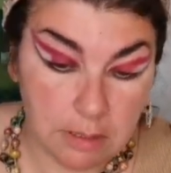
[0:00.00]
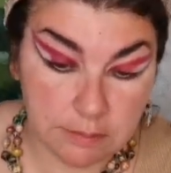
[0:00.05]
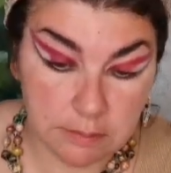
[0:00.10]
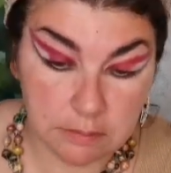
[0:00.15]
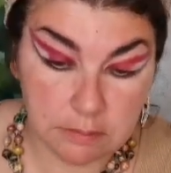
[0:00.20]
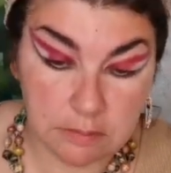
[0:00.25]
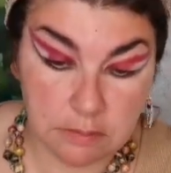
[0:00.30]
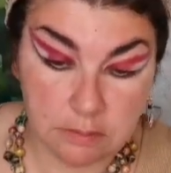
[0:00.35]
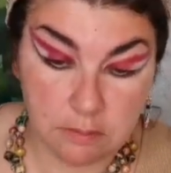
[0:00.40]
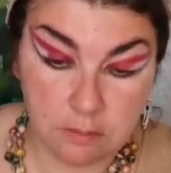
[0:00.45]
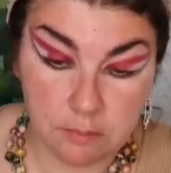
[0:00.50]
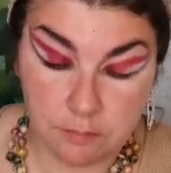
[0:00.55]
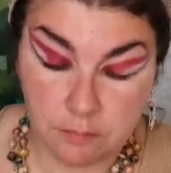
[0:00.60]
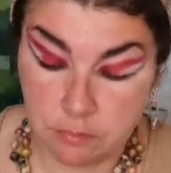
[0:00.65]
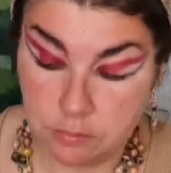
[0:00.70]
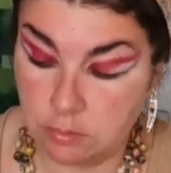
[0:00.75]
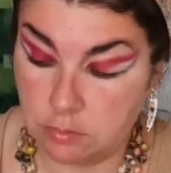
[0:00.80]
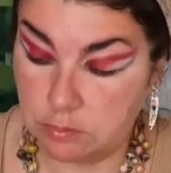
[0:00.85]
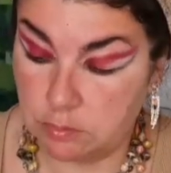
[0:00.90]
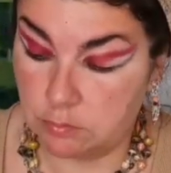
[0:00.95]
I think that I'll
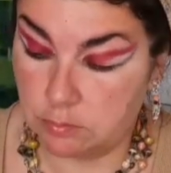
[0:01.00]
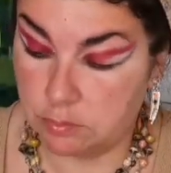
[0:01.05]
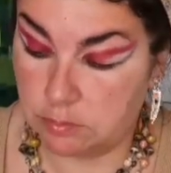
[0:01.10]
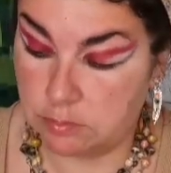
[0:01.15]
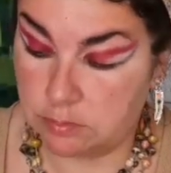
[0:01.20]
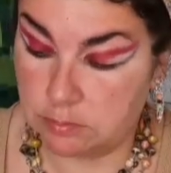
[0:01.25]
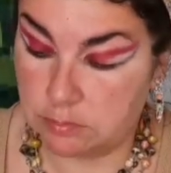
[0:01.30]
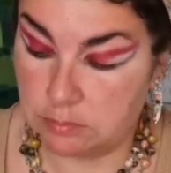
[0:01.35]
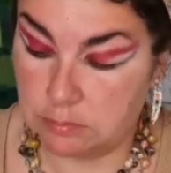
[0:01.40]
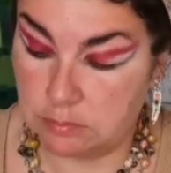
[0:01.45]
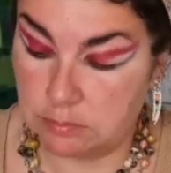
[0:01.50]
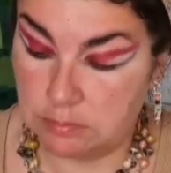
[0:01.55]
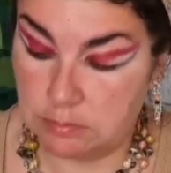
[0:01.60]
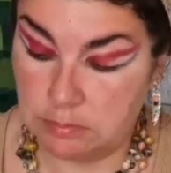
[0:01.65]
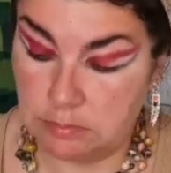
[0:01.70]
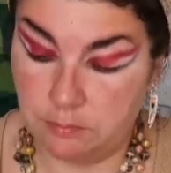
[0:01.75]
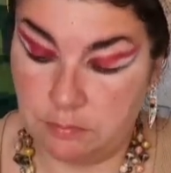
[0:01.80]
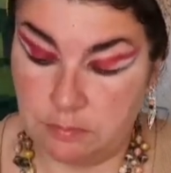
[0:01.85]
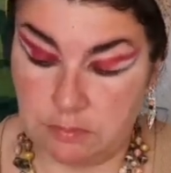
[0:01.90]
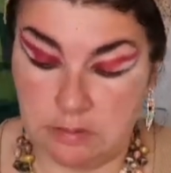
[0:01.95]
put also this
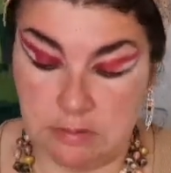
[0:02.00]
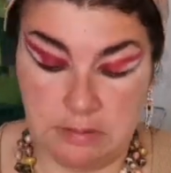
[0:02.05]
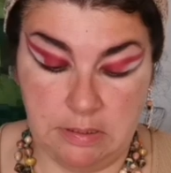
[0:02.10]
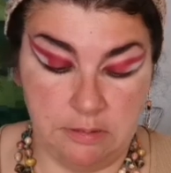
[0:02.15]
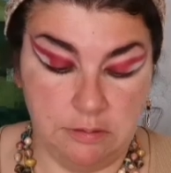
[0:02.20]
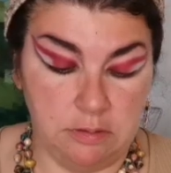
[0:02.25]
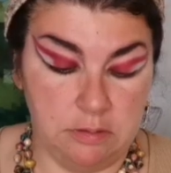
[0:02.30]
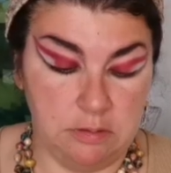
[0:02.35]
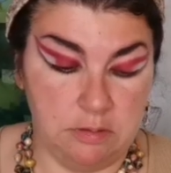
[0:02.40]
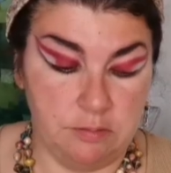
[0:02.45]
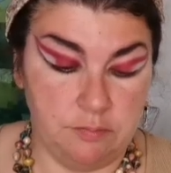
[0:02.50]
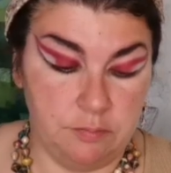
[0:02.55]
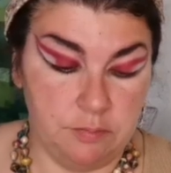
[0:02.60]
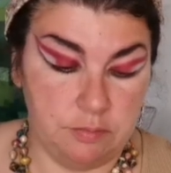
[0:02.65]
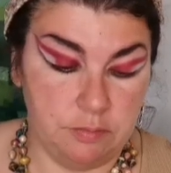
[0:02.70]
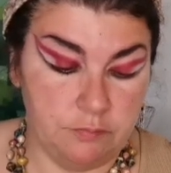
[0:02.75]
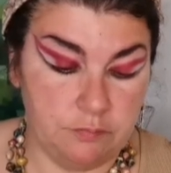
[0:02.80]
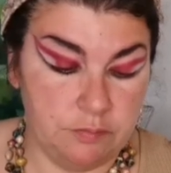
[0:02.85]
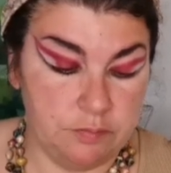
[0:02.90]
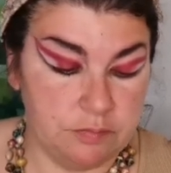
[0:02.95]
little bit, tiny little
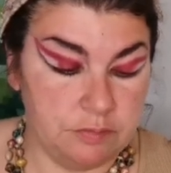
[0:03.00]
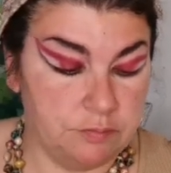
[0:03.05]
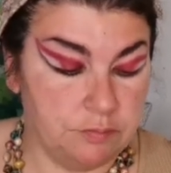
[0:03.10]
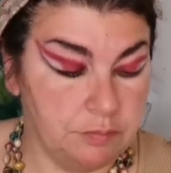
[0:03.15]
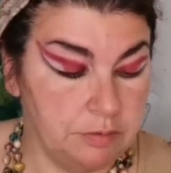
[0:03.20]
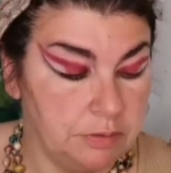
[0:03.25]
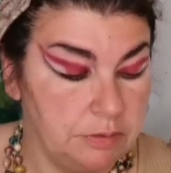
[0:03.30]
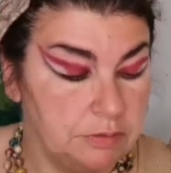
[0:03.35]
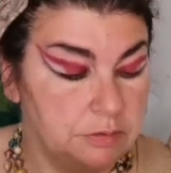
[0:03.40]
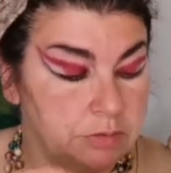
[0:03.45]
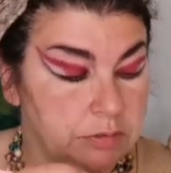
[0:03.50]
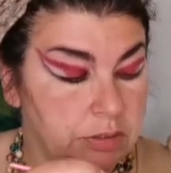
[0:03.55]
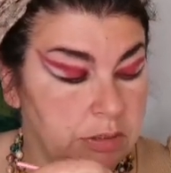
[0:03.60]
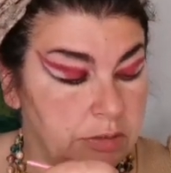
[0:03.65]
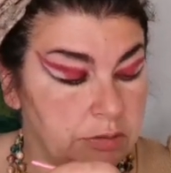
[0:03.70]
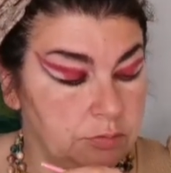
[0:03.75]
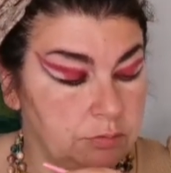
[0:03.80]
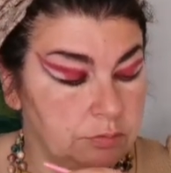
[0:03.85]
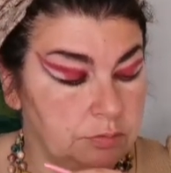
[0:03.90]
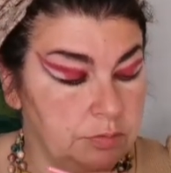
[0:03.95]
bit of this green
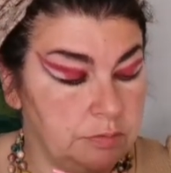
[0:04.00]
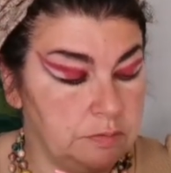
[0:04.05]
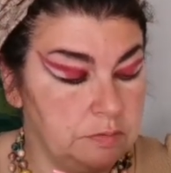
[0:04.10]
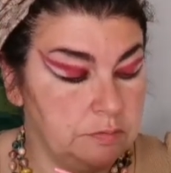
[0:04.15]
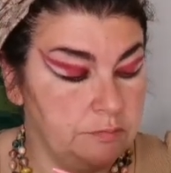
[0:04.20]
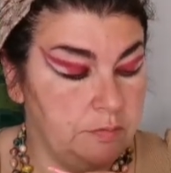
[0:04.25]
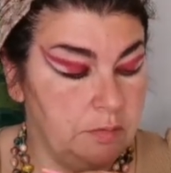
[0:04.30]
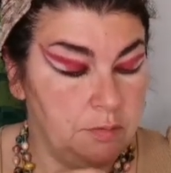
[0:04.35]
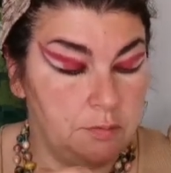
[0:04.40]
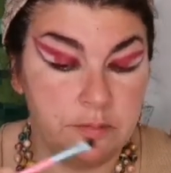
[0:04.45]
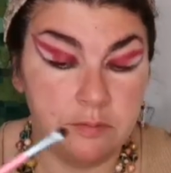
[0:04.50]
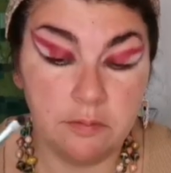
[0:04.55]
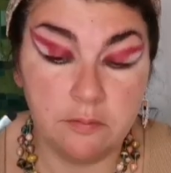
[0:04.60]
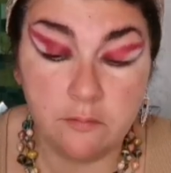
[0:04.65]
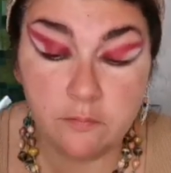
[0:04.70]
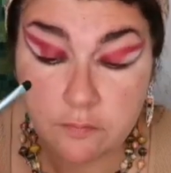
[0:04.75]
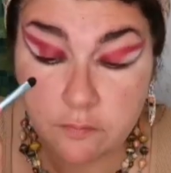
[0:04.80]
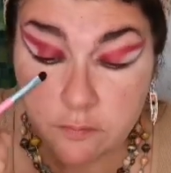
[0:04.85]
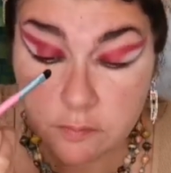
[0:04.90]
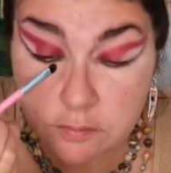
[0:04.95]
shadow, this flower
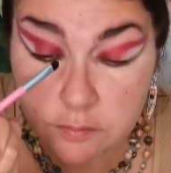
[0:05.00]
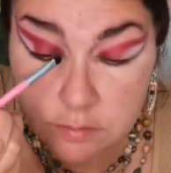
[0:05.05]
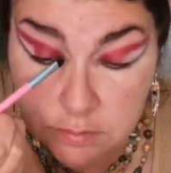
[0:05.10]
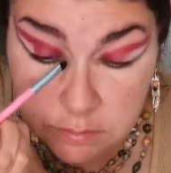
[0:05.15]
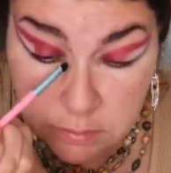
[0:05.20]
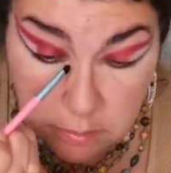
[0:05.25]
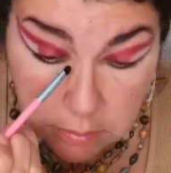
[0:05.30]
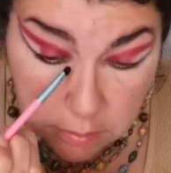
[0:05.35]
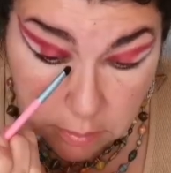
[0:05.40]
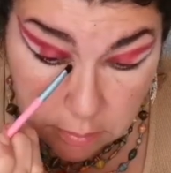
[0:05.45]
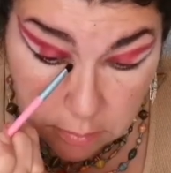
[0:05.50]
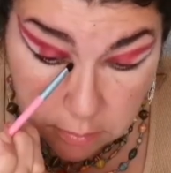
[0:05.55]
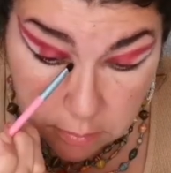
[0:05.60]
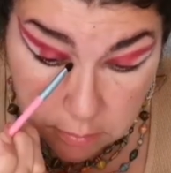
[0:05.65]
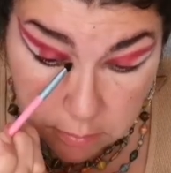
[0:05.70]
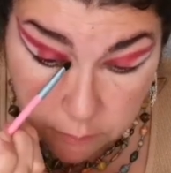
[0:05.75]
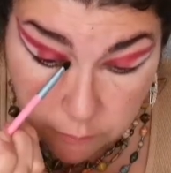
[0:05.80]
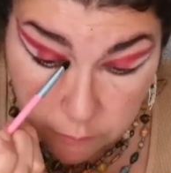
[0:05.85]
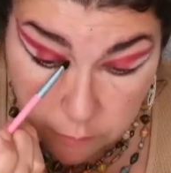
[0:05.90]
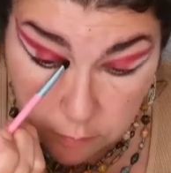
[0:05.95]
nymph, just here
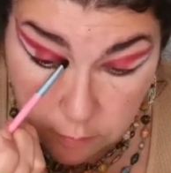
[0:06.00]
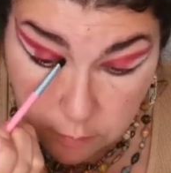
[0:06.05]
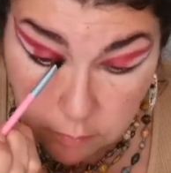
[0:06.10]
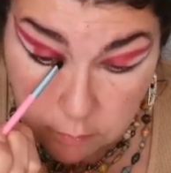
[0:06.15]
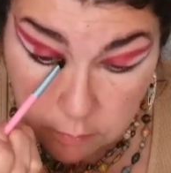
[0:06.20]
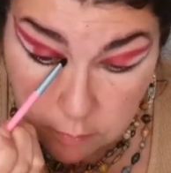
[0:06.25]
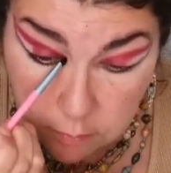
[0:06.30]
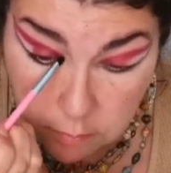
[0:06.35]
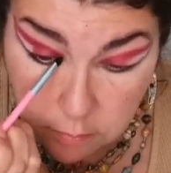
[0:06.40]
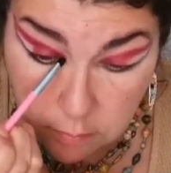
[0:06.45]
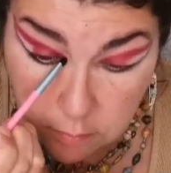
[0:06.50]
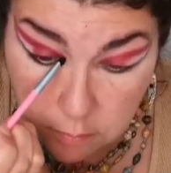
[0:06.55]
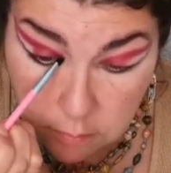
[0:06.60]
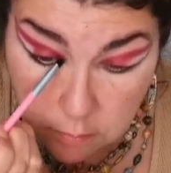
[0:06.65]
in the front.